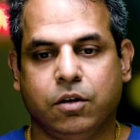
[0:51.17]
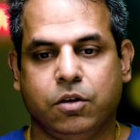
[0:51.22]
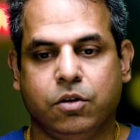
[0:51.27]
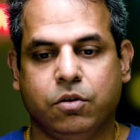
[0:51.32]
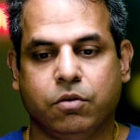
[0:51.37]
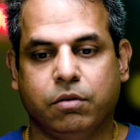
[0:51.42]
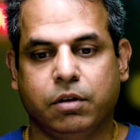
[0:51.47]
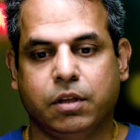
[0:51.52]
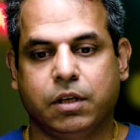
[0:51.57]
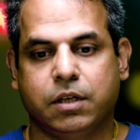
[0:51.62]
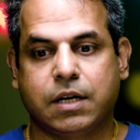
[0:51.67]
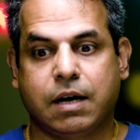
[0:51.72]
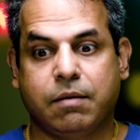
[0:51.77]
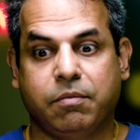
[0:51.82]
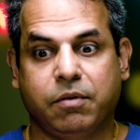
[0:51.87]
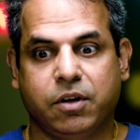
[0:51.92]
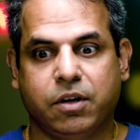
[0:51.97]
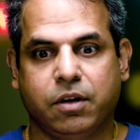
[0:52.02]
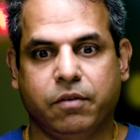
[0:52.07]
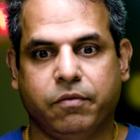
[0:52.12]
You're the
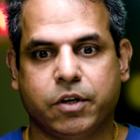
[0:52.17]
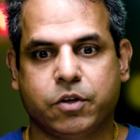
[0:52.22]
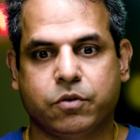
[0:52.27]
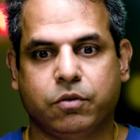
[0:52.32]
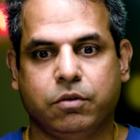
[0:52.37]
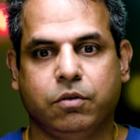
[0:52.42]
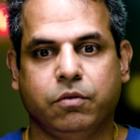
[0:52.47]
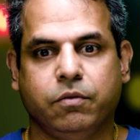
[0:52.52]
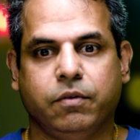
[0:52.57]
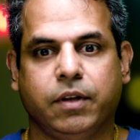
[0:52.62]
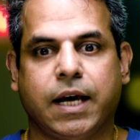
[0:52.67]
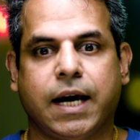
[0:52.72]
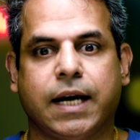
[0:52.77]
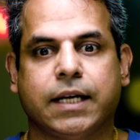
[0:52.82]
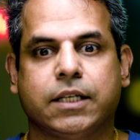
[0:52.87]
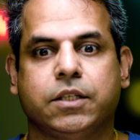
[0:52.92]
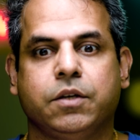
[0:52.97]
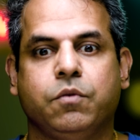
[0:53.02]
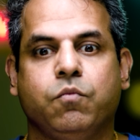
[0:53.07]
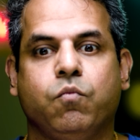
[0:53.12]
type of individual who will
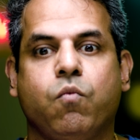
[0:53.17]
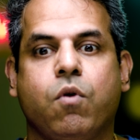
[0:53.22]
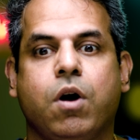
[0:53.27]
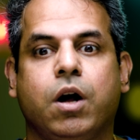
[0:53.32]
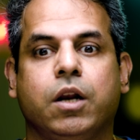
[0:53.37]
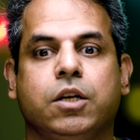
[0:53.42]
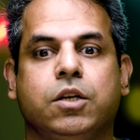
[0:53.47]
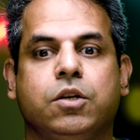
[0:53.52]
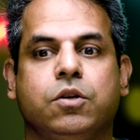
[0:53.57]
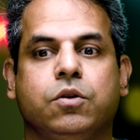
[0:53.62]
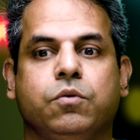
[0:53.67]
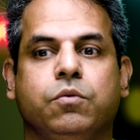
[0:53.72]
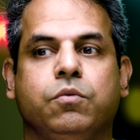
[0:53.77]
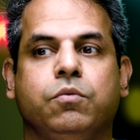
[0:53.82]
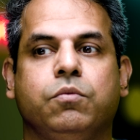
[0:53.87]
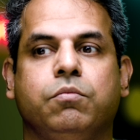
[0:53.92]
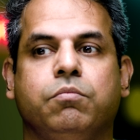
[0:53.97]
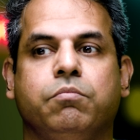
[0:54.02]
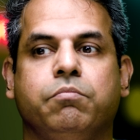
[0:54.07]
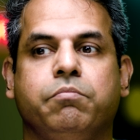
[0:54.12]
actually want
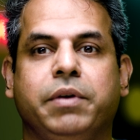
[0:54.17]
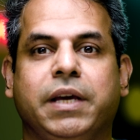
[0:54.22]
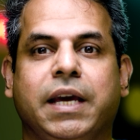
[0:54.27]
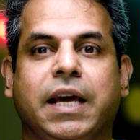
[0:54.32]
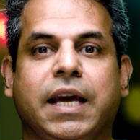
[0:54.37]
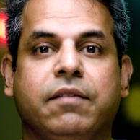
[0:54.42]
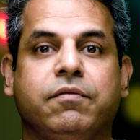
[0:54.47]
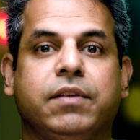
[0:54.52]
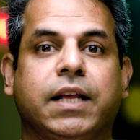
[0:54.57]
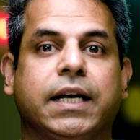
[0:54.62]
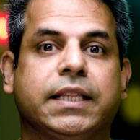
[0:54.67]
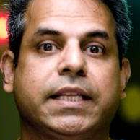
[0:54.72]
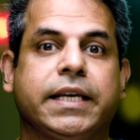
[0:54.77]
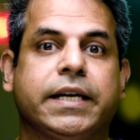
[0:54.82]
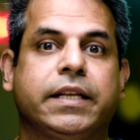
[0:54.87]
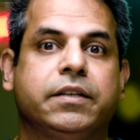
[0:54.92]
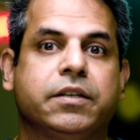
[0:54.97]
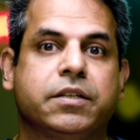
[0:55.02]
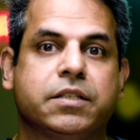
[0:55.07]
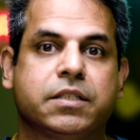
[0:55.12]
to behave like
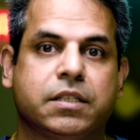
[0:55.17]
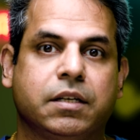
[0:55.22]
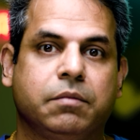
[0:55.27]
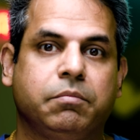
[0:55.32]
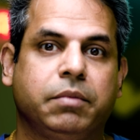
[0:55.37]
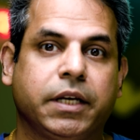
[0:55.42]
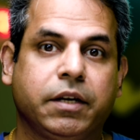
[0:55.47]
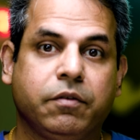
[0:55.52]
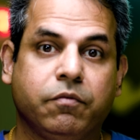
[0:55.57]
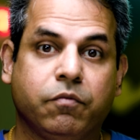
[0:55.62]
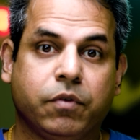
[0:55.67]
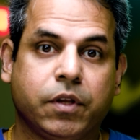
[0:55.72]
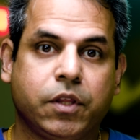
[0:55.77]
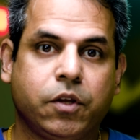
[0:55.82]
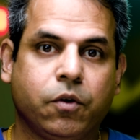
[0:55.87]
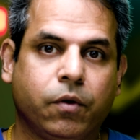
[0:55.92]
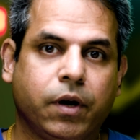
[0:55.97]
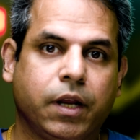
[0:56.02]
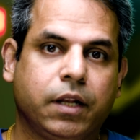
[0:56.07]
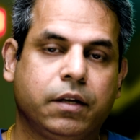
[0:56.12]
the elder sibling
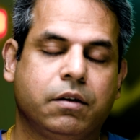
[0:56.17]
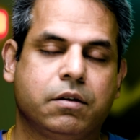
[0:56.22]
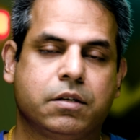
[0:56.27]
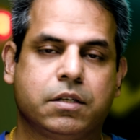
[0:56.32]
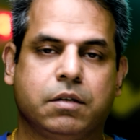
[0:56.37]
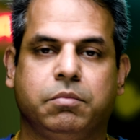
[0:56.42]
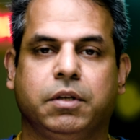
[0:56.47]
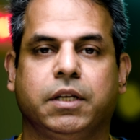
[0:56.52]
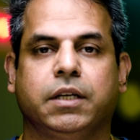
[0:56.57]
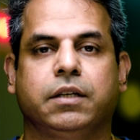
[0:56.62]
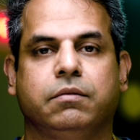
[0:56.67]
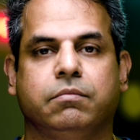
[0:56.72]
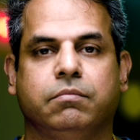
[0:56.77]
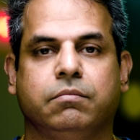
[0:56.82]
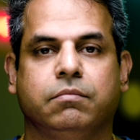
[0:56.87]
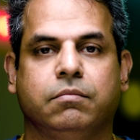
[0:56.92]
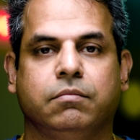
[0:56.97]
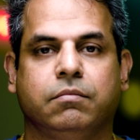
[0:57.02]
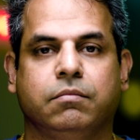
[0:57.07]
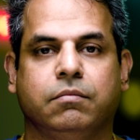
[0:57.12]
with your elder sibling,
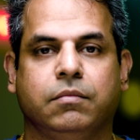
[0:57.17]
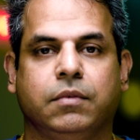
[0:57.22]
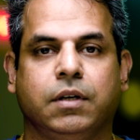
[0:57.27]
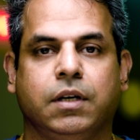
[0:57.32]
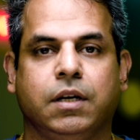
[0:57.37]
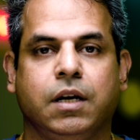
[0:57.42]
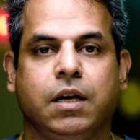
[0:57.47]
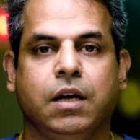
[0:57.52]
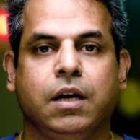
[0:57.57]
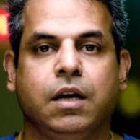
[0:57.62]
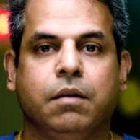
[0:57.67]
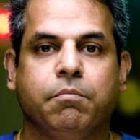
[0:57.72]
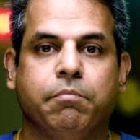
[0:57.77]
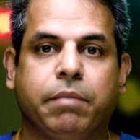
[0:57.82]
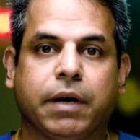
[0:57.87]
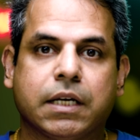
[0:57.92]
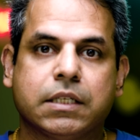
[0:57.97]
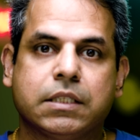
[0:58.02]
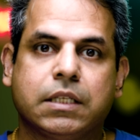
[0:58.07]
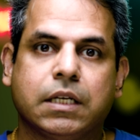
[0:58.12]

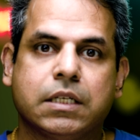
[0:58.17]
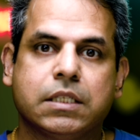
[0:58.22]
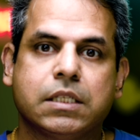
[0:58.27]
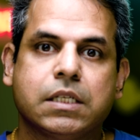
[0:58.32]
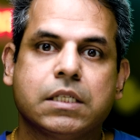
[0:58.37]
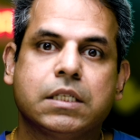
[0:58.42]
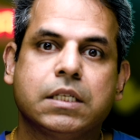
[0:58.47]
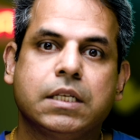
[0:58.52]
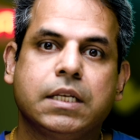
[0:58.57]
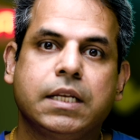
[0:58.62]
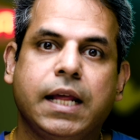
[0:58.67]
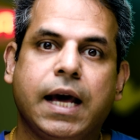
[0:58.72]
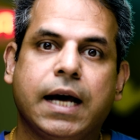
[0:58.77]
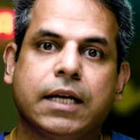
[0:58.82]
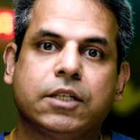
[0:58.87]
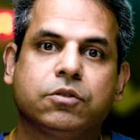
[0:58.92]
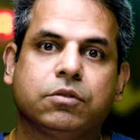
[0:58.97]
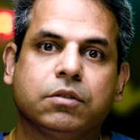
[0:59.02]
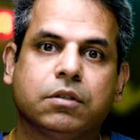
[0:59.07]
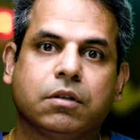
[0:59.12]
because there's this
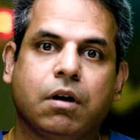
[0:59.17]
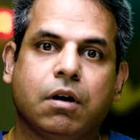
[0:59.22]
natural